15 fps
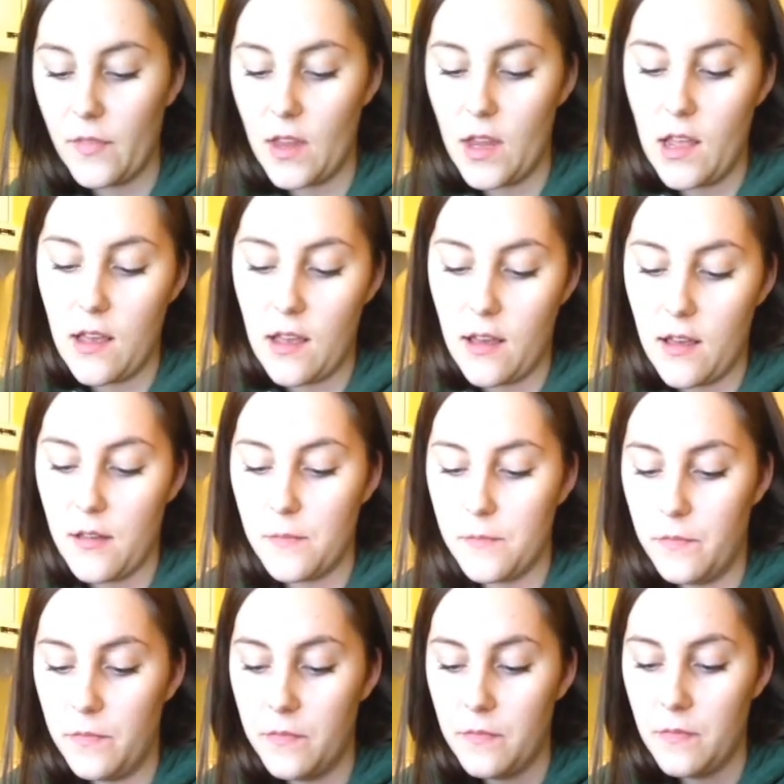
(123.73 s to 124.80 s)

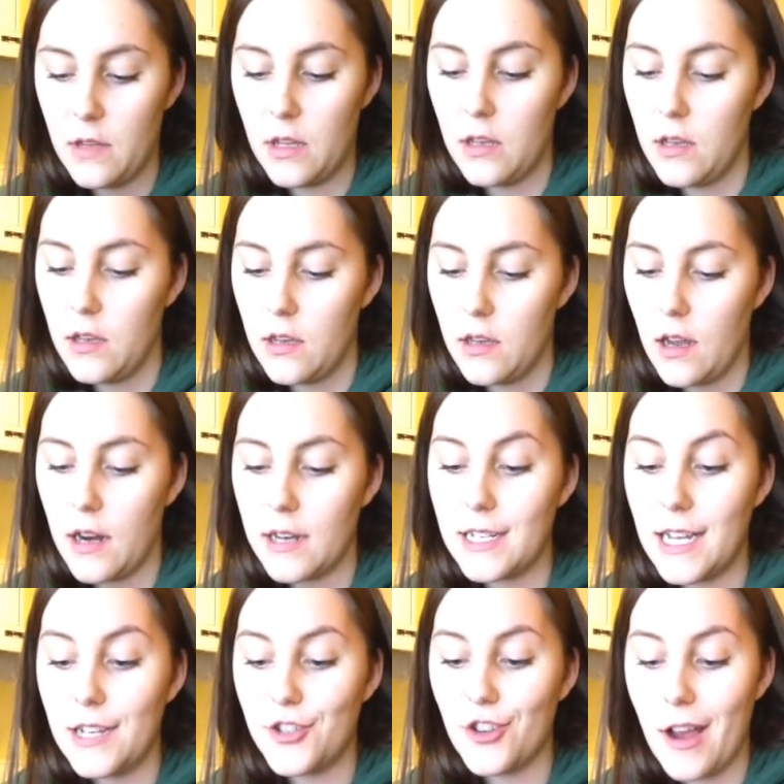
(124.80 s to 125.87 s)
Gotta
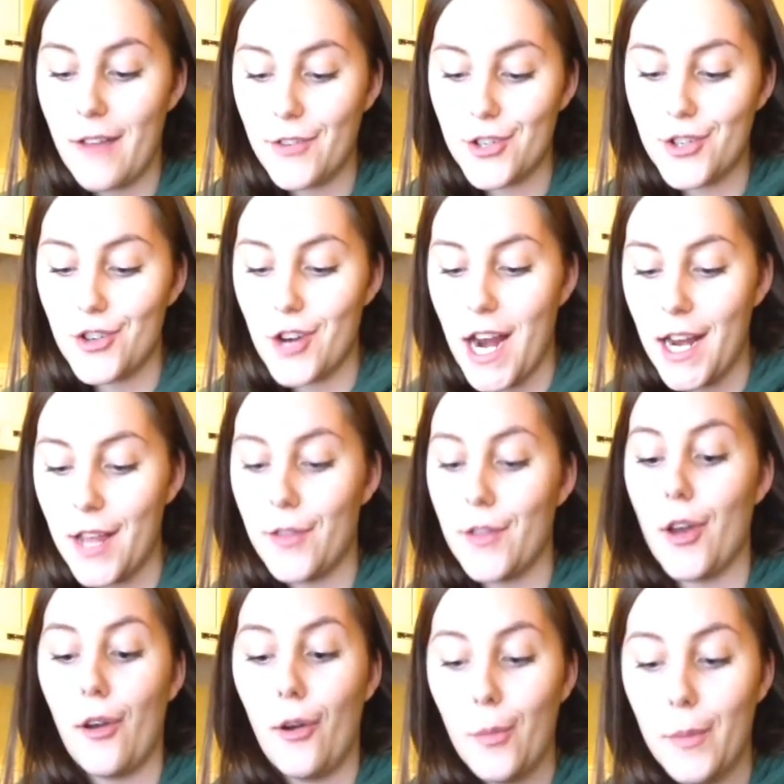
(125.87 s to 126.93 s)
take driver's training
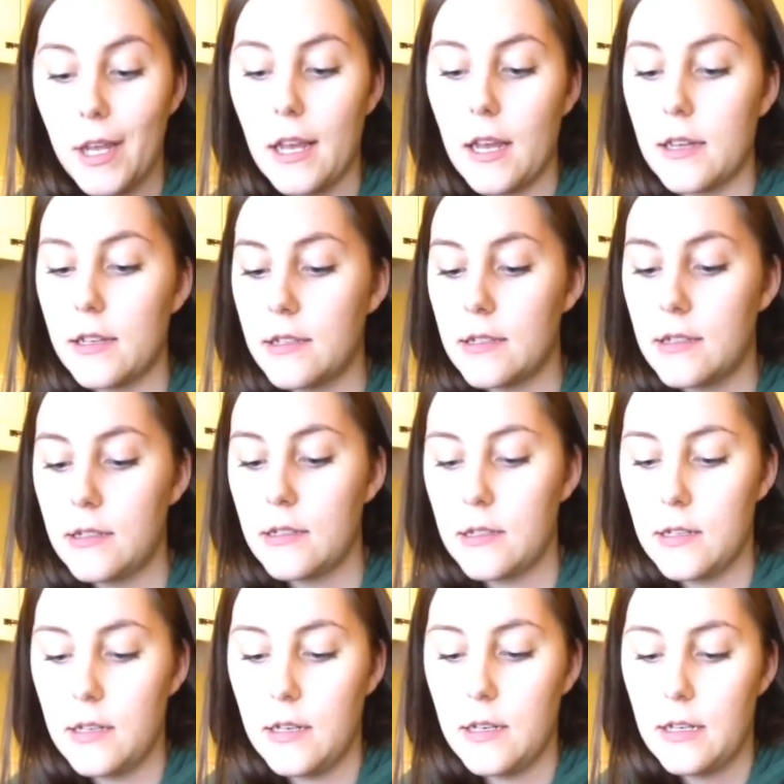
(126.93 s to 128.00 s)
though because
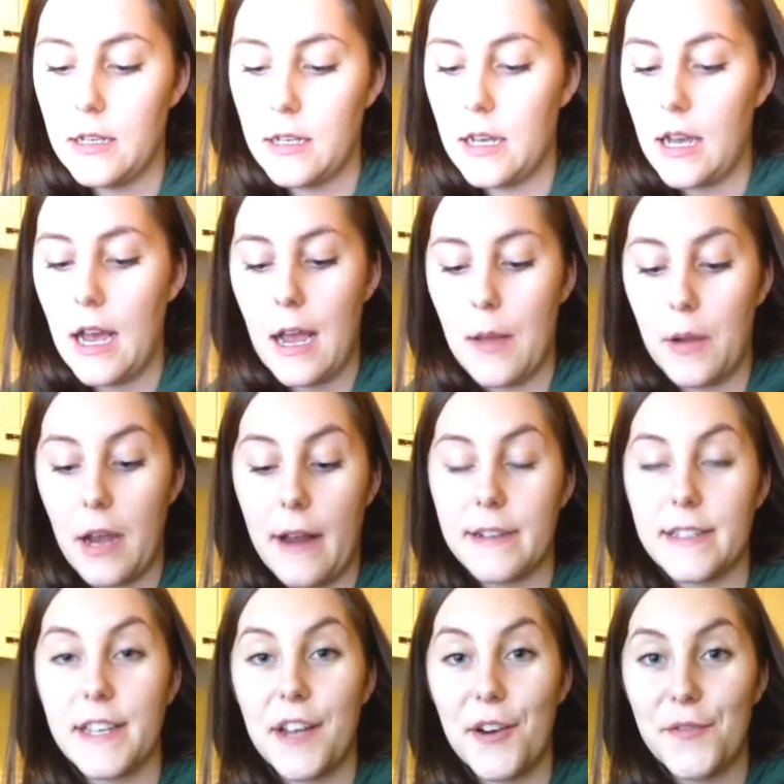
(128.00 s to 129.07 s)
I'm kind of
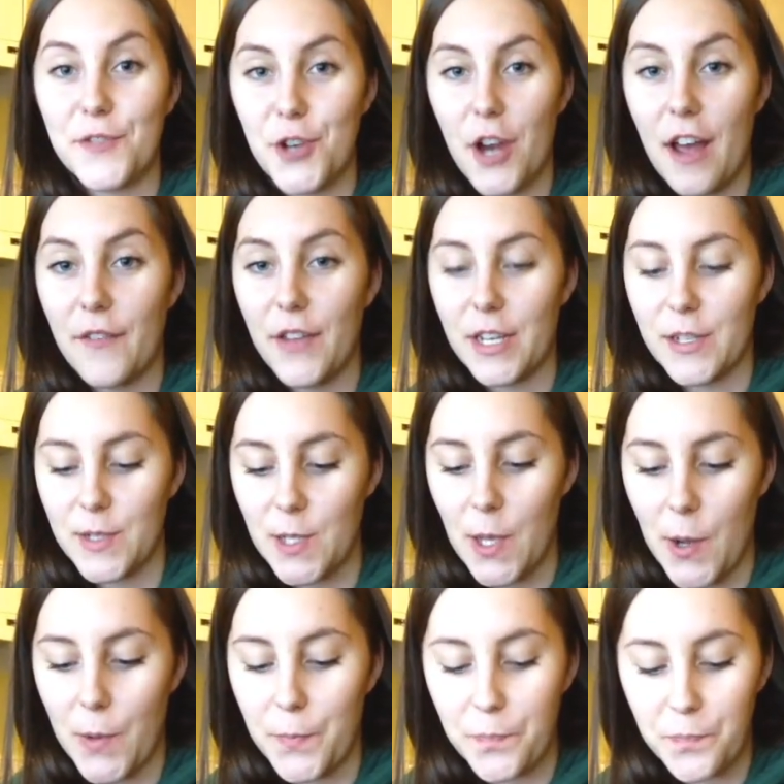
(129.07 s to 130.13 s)
scared of driving,
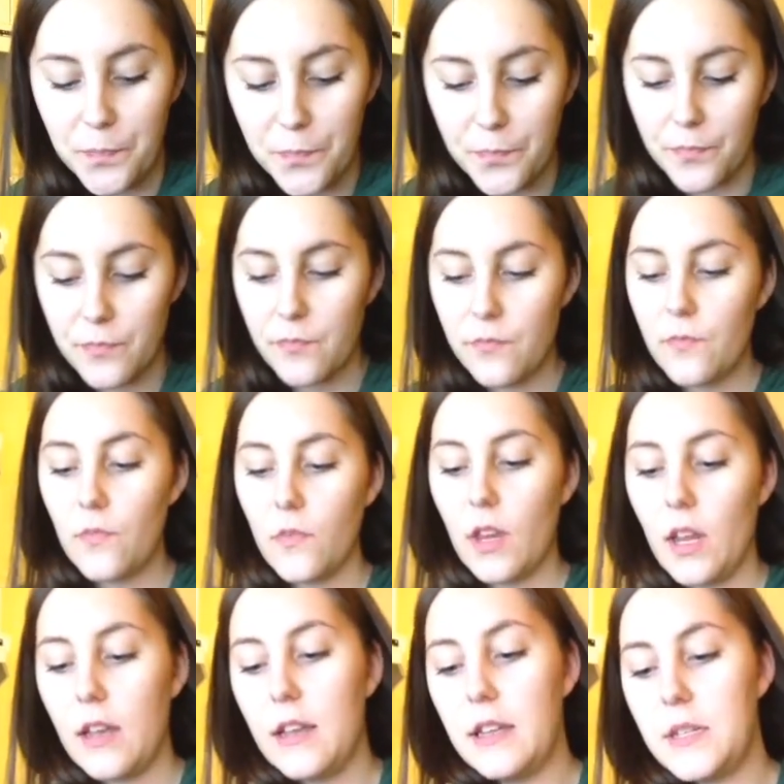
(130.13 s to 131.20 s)
so
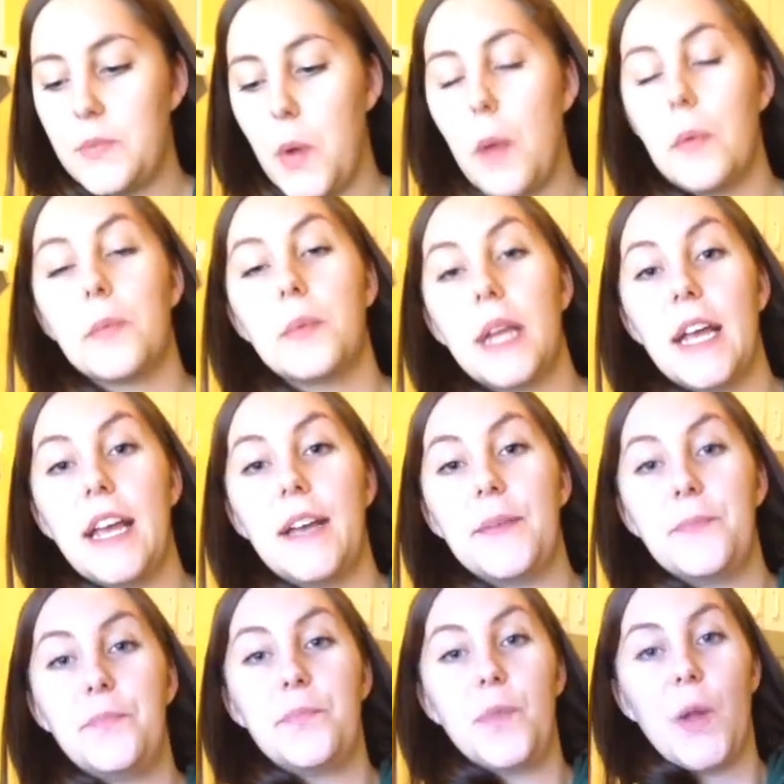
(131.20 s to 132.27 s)
it's probably
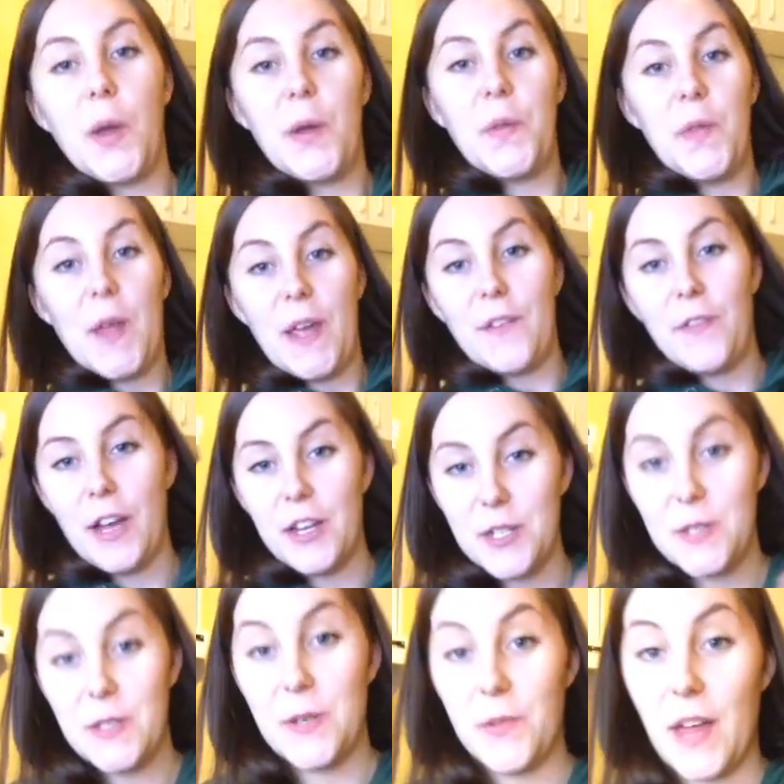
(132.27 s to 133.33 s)
a good thing if I
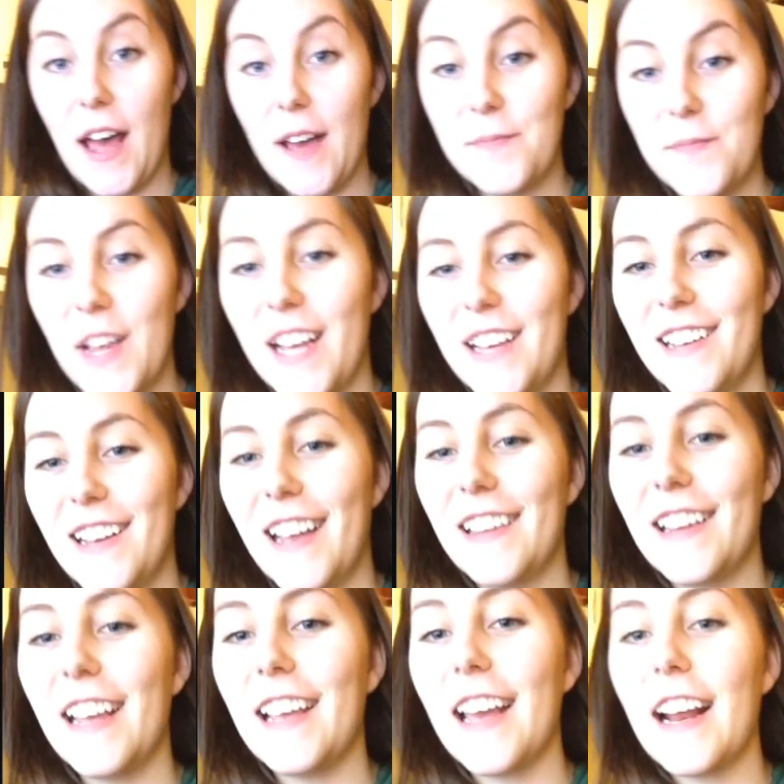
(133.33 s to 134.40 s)
just do that and
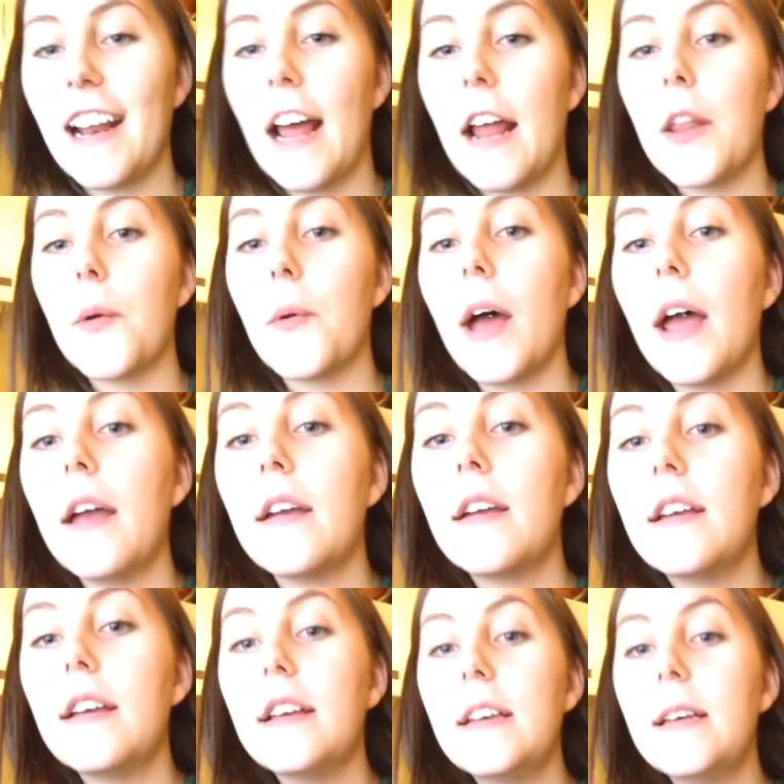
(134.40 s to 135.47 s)
like get it out of the way.
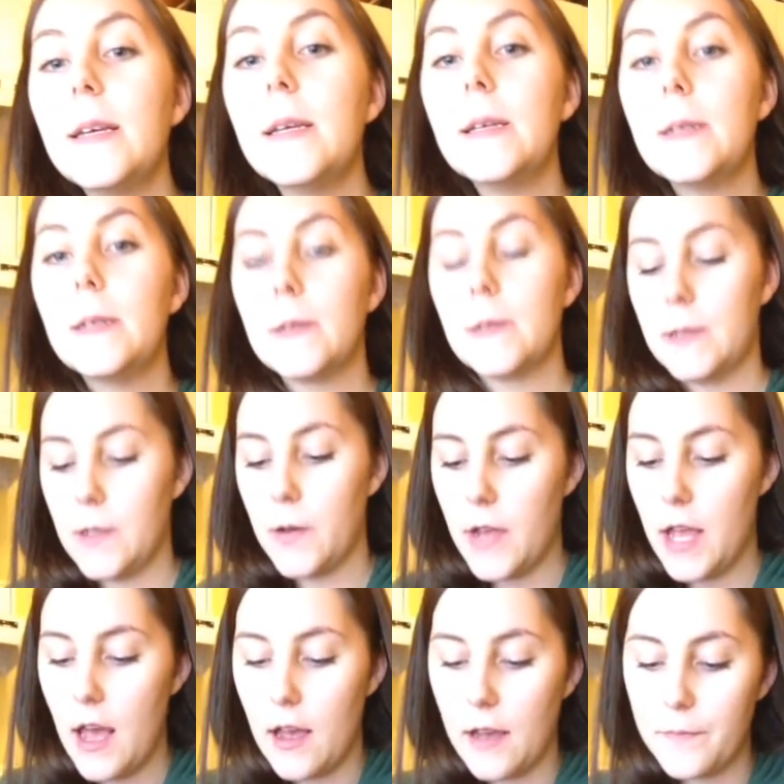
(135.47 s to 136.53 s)
So
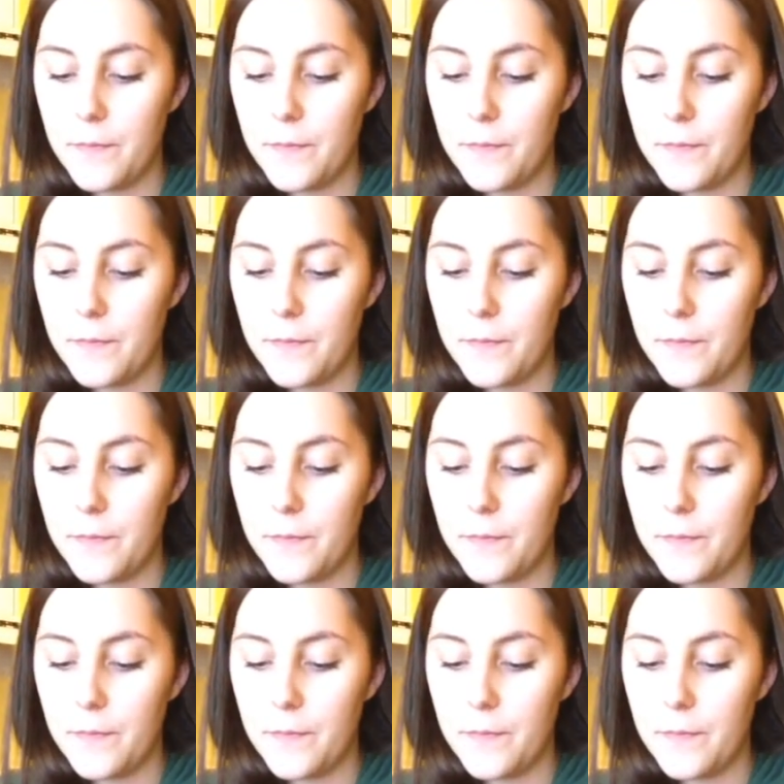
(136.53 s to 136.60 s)
yeah.